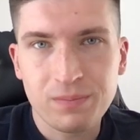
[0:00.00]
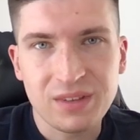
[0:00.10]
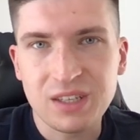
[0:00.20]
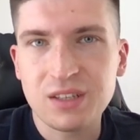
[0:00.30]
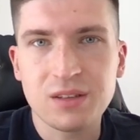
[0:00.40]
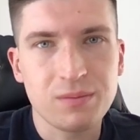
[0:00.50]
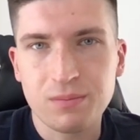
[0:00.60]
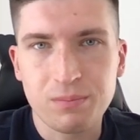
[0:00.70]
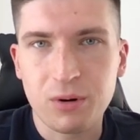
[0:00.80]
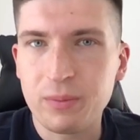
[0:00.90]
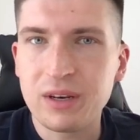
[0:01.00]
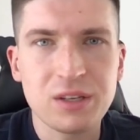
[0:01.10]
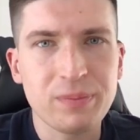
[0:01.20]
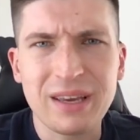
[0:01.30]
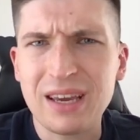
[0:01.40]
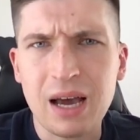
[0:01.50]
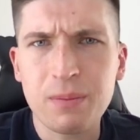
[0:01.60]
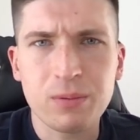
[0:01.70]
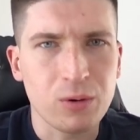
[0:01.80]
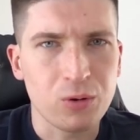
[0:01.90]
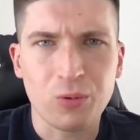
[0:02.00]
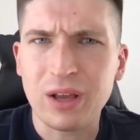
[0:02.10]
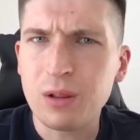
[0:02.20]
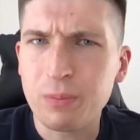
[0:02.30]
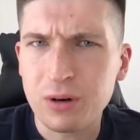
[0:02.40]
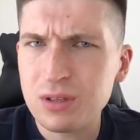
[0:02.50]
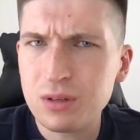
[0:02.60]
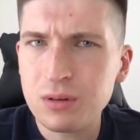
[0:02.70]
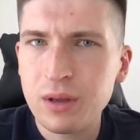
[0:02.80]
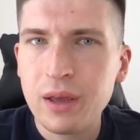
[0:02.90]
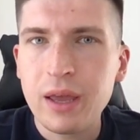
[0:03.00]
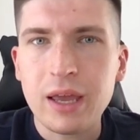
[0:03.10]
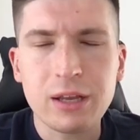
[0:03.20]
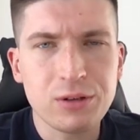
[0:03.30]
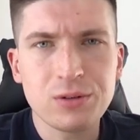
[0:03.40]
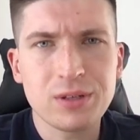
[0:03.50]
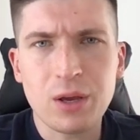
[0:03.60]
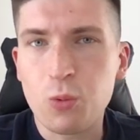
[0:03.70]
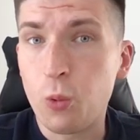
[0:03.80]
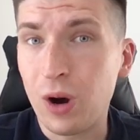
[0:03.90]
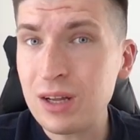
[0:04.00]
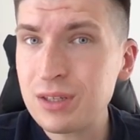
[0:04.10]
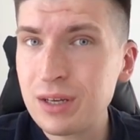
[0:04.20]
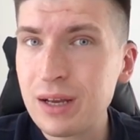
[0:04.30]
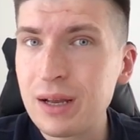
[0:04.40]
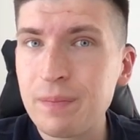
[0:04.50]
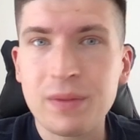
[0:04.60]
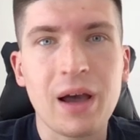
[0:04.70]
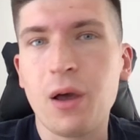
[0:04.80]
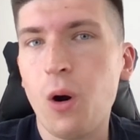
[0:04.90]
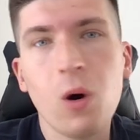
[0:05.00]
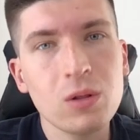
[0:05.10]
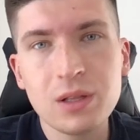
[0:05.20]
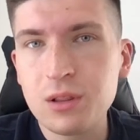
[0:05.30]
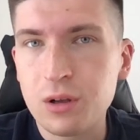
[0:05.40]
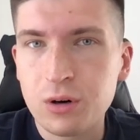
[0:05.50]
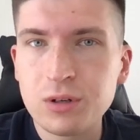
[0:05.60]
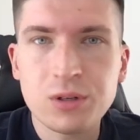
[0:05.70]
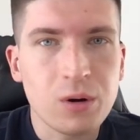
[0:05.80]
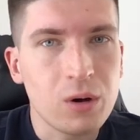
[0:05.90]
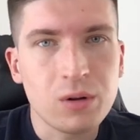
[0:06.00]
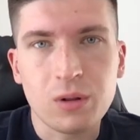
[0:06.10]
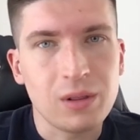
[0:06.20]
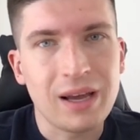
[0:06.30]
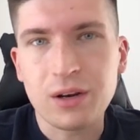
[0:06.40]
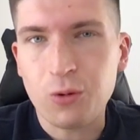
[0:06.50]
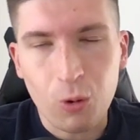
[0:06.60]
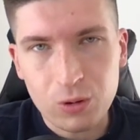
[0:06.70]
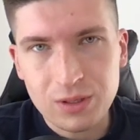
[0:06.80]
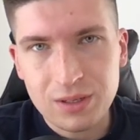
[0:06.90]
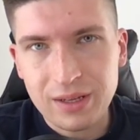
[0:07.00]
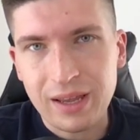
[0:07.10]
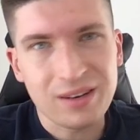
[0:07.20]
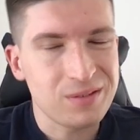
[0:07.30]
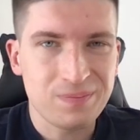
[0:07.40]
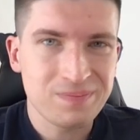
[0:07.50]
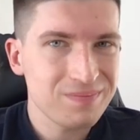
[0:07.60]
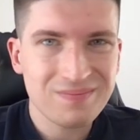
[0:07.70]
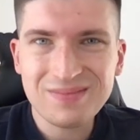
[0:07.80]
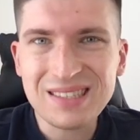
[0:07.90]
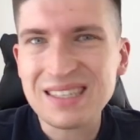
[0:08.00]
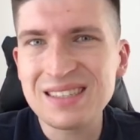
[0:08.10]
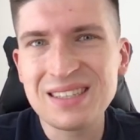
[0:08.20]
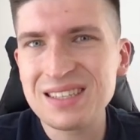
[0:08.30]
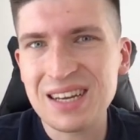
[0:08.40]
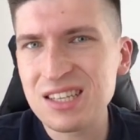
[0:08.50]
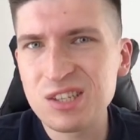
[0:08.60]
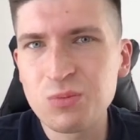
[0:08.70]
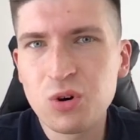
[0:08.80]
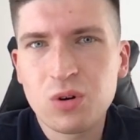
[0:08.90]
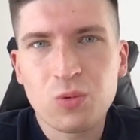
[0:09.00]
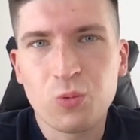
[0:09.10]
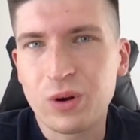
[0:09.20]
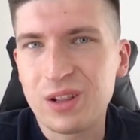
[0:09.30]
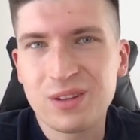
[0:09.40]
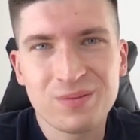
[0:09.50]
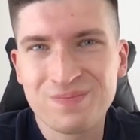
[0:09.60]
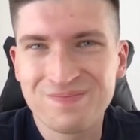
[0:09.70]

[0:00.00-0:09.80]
this permanent makeup on real person? And you say, what? I only learned on online courses, and this customer will